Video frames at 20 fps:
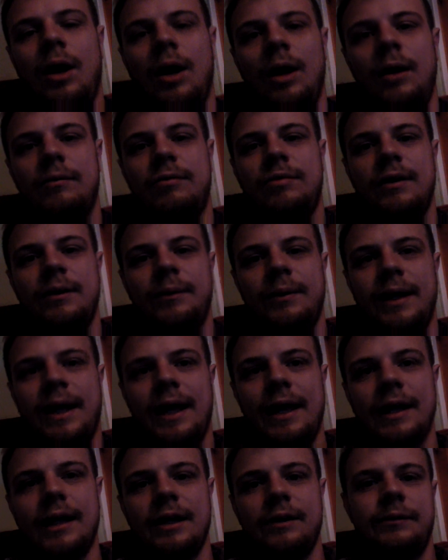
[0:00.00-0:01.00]
Hopefully we get
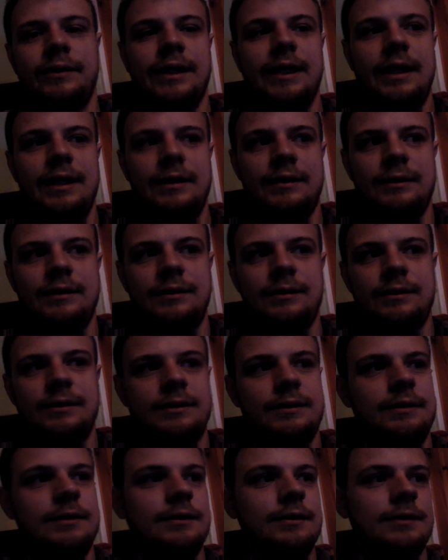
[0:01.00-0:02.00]
it going again.
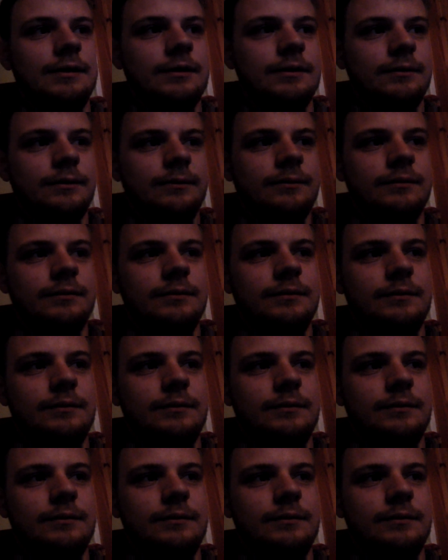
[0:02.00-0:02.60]
Oh,